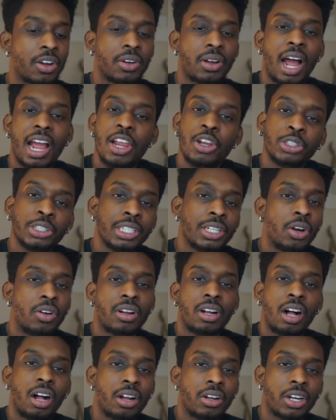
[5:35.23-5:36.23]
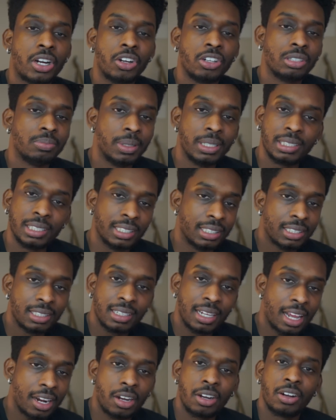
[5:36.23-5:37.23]
I usually don't call girls bitches
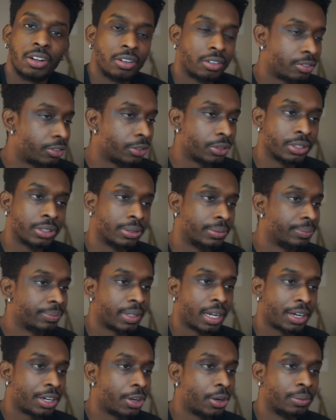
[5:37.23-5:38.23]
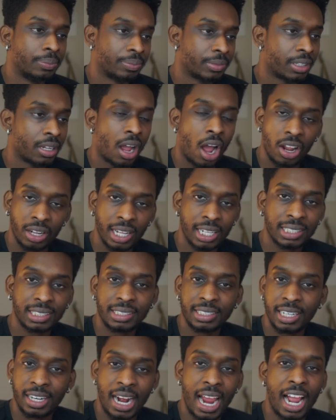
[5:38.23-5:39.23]
at all, for real. I don't, unless
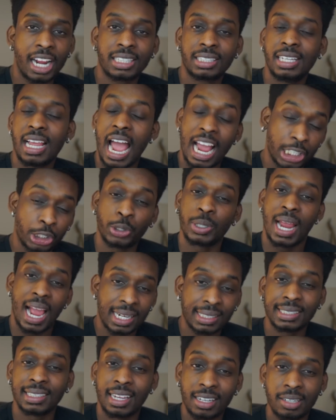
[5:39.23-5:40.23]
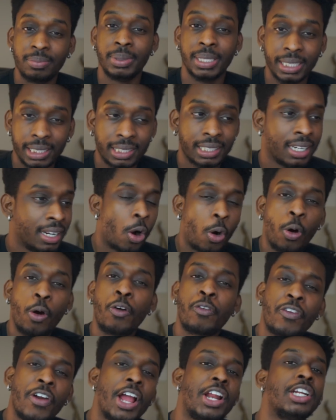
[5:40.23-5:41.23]
they're actually acting like a bitch.
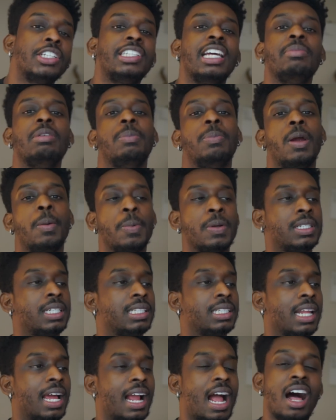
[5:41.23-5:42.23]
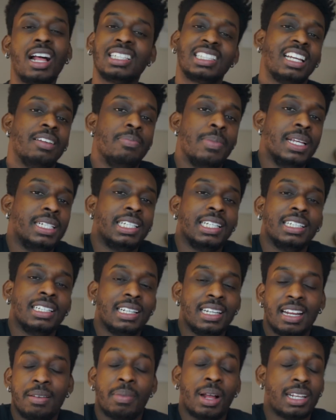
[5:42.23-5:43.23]
Or for entertainment purposes. Like, I'll say
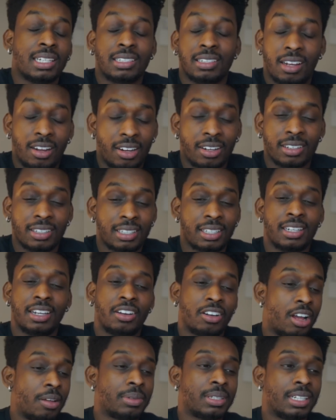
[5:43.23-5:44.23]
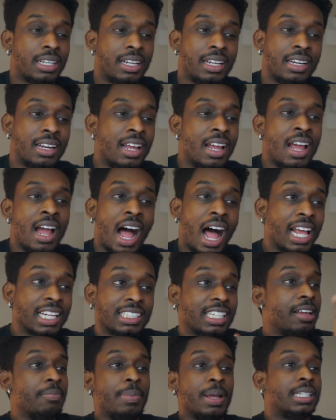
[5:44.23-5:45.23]
bitches in my songs, you know what I'm saying? I'll
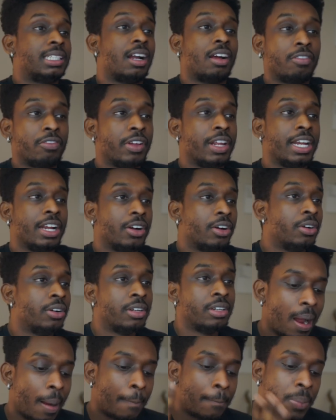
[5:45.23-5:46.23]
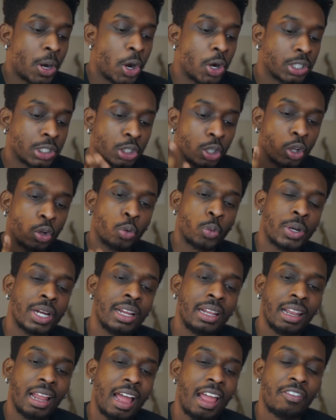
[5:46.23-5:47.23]
say a bitch on video. My personal
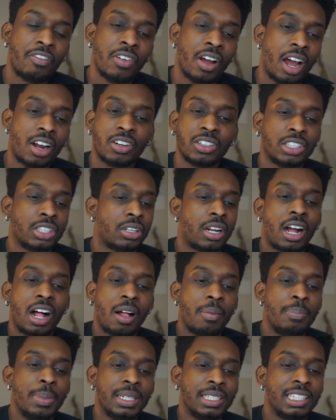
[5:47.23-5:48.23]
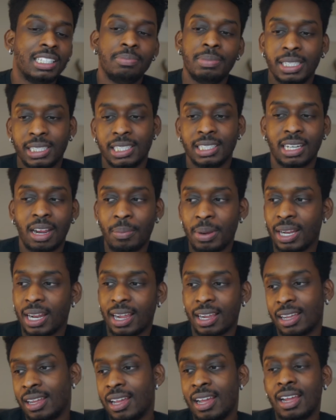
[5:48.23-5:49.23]
real life, I don't just call bitches bitches. I'll be
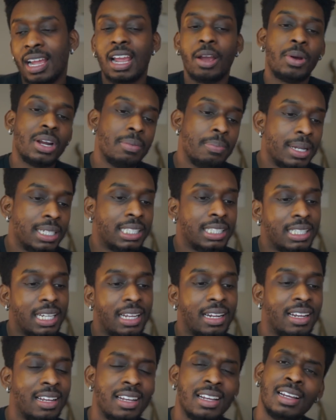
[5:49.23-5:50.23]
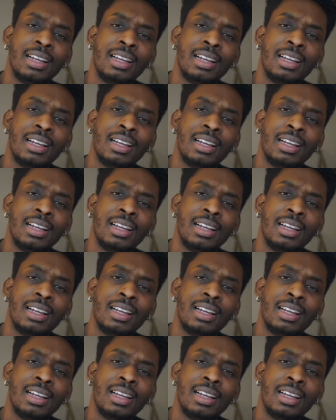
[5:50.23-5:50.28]
like, hey, where the bitches at?